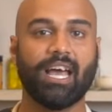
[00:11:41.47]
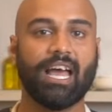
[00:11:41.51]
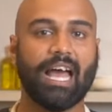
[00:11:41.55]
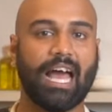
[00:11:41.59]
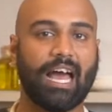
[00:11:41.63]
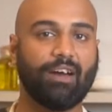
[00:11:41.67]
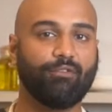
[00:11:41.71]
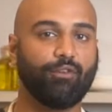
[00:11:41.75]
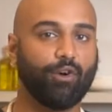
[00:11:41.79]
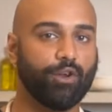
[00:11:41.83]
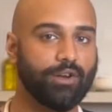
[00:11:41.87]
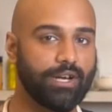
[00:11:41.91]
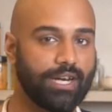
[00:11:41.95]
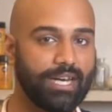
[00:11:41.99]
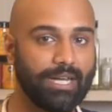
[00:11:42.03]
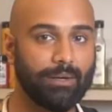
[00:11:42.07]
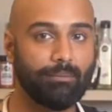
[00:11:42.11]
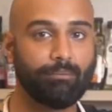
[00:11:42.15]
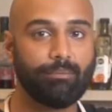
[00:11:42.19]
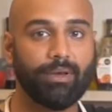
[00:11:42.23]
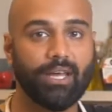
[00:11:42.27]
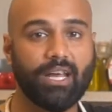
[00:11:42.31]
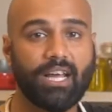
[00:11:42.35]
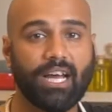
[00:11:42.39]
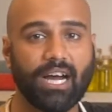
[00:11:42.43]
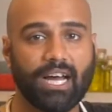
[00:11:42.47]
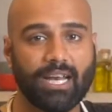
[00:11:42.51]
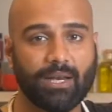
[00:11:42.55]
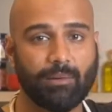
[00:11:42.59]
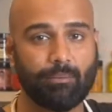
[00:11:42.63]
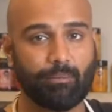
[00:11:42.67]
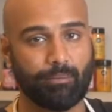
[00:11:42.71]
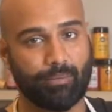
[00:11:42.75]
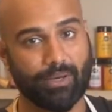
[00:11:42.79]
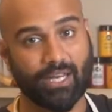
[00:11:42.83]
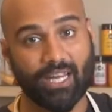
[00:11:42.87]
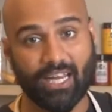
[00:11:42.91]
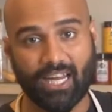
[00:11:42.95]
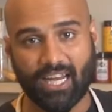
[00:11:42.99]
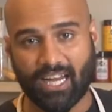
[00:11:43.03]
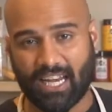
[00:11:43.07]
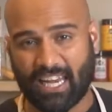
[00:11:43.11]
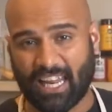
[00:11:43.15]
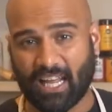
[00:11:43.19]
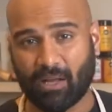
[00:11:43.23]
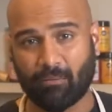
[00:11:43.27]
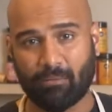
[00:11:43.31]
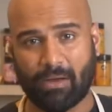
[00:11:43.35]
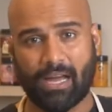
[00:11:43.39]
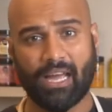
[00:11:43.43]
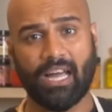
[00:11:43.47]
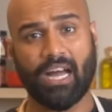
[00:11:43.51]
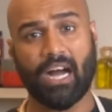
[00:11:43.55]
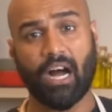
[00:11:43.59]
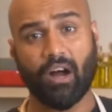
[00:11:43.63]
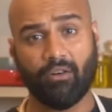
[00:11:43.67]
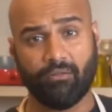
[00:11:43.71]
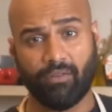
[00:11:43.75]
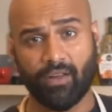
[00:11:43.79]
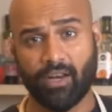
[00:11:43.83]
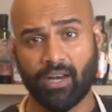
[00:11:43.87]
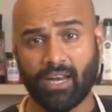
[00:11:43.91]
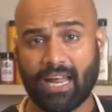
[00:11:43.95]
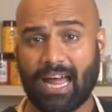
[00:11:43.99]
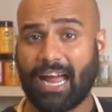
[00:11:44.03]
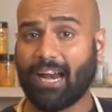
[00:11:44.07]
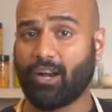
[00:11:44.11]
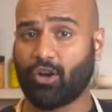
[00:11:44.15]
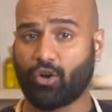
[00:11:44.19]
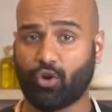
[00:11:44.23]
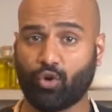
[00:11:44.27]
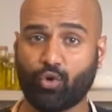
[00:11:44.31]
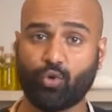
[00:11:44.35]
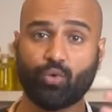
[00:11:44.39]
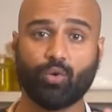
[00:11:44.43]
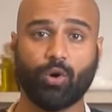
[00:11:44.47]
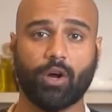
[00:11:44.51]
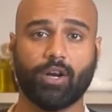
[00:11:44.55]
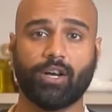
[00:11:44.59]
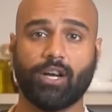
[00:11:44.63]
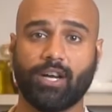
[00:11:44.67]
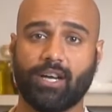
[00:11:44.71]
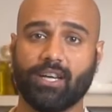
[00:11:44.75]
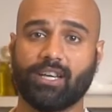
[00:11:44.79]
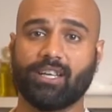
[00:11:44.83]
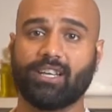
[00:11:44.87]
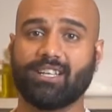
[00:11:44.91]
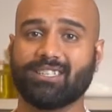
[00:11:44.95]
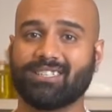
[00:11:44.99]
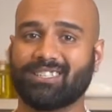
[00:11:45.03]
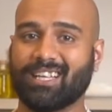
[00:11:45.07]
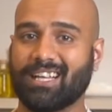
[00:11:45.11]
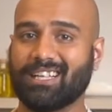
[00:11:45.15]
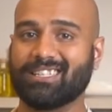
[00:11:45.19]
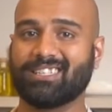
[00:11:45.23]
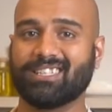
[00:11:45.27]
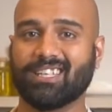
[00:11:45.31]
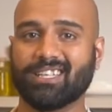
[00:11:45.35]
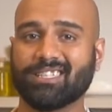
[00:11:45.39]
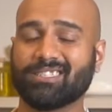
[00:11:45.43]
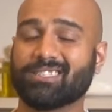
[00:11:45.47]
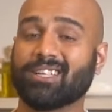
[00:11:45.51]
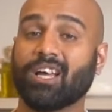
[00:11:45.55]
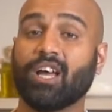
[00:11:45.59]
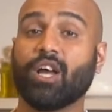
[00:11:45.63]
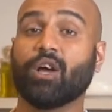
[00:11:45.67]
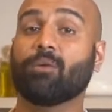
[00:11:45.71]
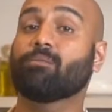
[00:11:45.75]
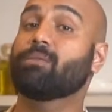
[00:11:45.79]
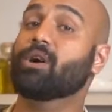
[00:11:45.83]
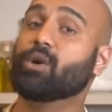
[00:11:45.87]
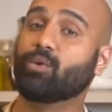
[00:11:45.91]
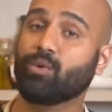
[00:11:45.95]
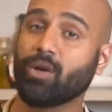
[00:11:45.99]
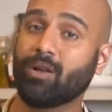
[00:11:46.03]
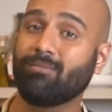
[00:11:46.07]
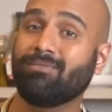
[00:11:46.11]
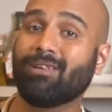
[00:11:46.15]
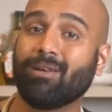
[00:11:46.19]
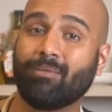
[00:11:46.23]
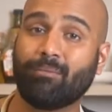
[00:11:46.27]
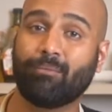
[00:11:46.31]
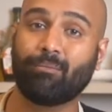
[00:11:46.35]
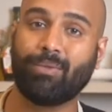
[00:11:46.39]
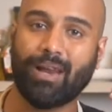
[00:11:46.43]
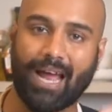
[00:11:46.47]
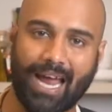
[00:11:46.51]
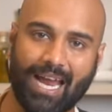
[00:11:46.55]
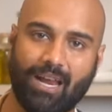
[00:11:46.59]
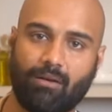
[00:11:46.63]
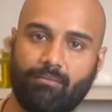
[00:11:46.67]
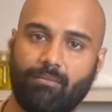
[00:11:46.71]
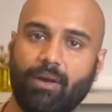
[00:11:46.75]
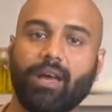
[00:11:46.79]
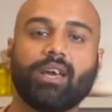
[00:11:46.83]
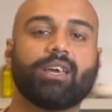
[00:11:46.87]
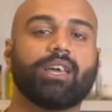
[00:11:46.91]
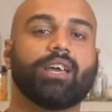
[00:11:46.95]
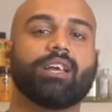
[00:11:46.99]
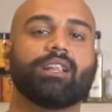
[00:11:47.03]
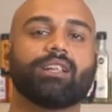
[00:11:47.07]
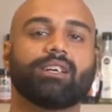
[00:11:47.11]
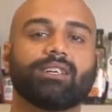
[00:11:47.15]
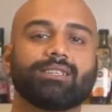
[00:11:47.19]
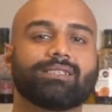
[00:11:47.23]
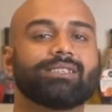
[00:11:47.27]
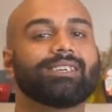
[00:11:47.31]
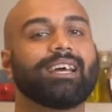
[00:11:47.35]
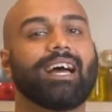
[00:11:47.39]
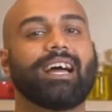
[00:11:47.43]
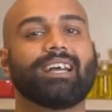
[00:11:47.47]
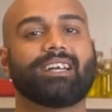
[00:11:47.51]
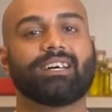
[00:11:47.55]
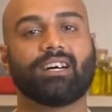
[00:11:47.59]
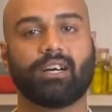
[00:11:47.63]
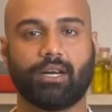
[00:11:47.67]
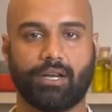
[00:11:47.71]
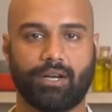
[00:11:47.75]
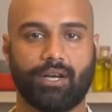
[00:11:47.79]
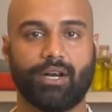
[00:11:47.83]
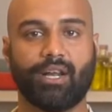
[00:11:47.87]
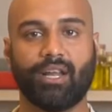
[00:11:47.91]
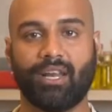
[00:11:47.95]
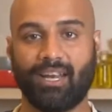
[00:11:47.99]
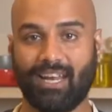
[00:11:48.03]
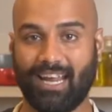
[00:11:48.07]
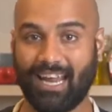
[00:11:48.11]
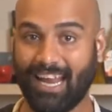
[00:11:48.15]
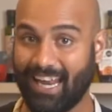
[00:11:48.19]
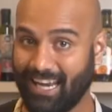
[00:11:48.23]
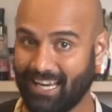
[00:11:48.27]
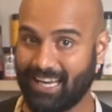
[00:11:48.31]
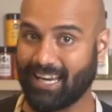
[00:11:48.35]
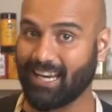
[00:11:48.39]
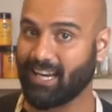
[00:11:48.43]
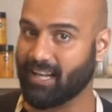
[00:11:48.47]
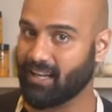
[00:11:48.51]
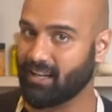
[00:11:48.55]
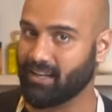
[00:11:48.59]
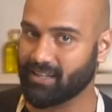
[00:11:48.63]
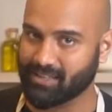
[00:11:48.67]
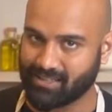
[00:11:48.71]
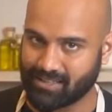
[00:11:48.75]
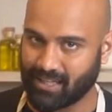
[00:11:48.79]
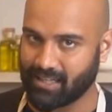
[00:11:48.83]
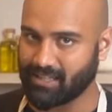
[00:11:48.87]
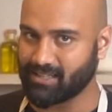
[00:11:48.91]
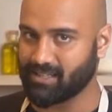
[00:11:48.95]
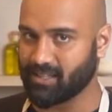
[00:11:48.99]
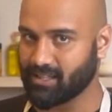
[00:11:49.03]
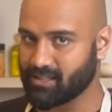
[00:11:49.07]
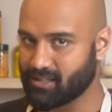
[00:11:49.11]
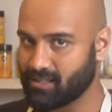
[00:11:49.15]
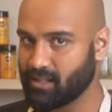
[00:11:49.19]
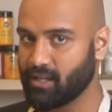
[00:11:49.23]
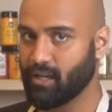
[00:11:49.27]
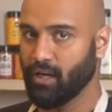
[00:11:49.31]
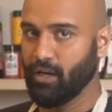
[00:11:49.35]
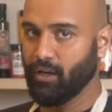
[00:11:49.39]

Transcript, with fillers: I've already begun preheating my oven at 200 degrees Celsius, but we'll be blind baking this at 180 degrees Celsius.